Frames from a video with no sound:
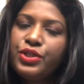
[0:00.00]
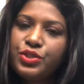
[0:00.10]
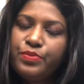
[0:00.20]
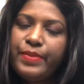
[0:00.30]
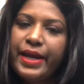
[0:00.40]

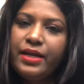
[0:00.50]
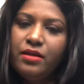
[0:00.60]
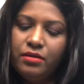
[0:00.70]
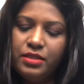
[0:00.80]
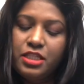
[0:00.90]
This big
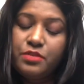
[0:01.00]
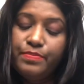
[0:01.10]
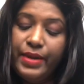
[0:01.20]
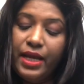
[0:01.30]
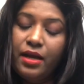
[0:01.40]
cup of
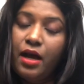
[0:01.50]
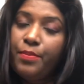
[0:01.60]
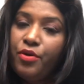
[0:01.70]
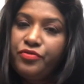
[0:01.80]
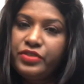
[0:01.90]
tea we have
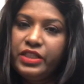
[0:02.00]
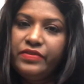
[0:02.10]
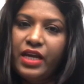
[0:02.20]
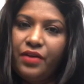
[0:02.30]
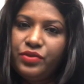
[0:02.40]
to
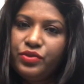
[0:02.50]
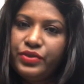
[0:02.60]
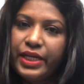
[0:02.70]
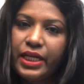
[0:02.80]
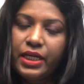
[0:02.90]
drink,
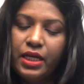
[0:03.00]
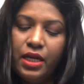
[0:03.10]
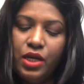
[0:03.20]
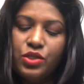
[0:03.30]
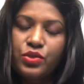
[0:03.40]
so that
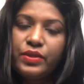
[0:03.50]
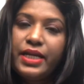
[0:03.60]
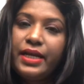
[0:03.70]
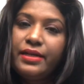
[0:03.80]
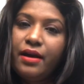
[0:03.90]
our
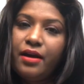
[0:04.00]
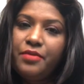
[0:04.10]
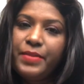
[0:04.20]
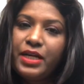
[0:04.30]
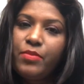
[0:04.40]
metabolism
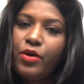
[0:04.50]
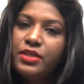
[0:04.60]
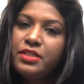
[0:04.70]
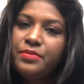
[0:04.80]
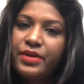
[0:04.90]
rate will
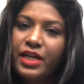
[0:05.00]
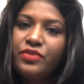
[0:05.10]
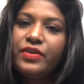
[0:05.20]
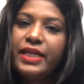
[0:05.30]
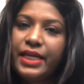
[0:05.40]
increase
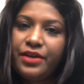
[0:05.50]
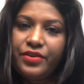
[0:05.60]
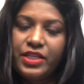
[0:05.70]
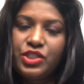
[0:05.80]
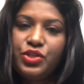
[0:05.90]
during
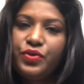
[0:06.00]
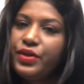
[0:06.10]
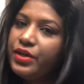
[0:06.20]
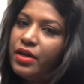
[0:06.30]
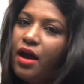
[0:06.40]
our
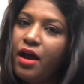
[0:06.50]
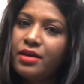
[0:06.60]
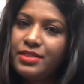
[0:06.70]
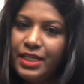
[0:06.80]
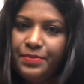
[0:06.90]
sleep time.
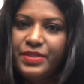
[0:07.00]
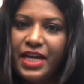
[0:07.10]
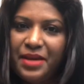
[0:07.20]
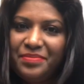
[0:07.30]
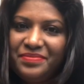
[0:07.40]

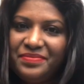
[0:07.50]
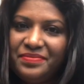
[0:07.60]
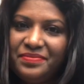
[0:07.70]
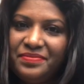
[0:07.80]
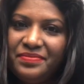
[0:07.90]

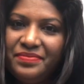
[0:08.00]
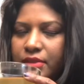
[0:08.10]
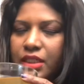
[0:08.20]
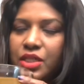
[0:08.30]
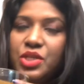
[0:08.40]
So
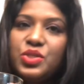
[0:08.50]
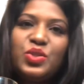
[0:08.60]
good.